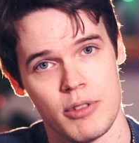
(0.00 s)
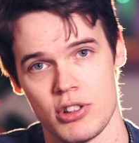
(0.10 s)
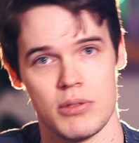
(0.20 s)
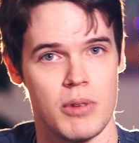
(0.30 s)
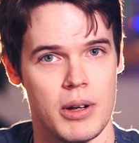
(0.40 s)

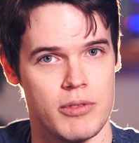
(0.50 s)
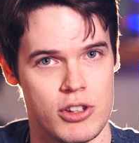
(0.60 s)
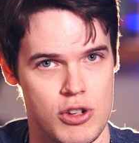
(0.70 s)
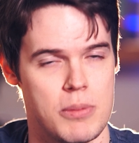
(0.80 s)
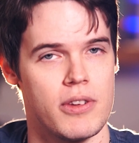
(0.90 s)
Well,
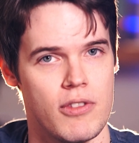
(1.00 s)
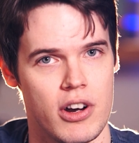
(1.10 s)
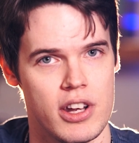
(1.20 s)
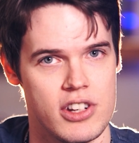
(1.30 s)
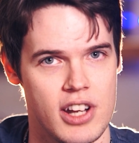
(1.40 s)
assuming you've
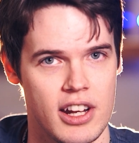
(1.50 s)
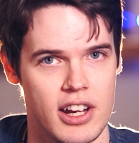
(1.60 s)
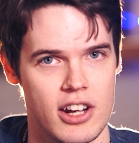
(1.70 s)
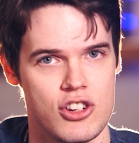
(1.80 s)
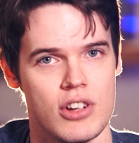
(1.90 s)
got an internet
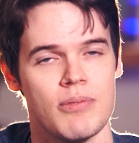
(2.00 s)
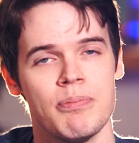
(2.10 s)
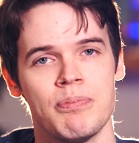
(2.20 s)
connection.